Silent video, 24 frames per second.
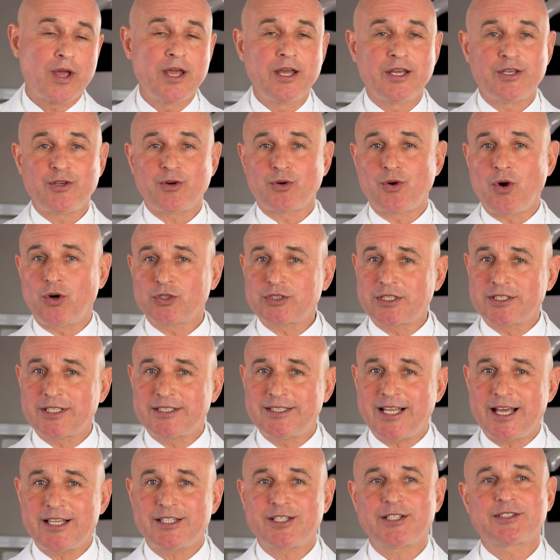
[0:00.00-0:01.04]
You go to the
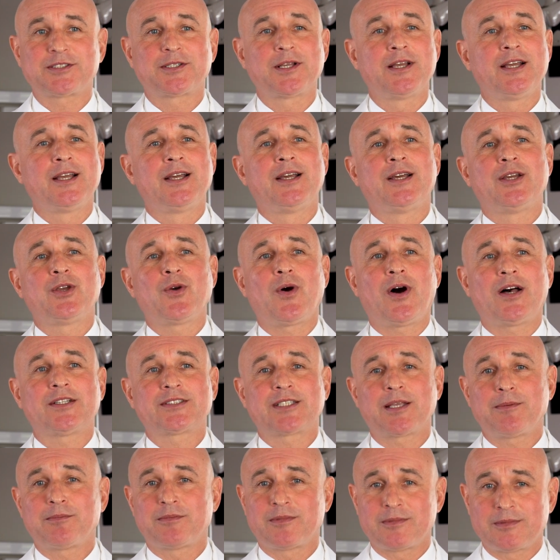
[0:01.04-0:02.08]
dentist, you ask
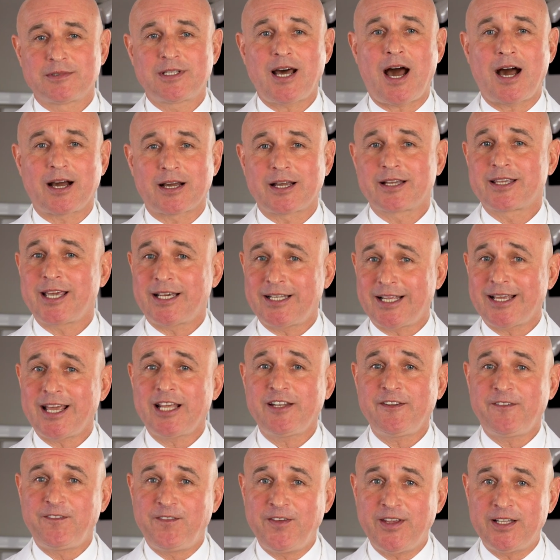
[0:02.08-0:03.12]
him, Doc, can I get a
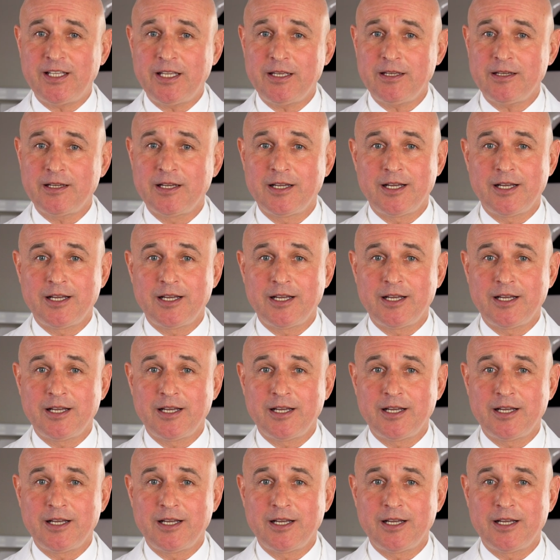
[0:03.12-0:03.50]
filling?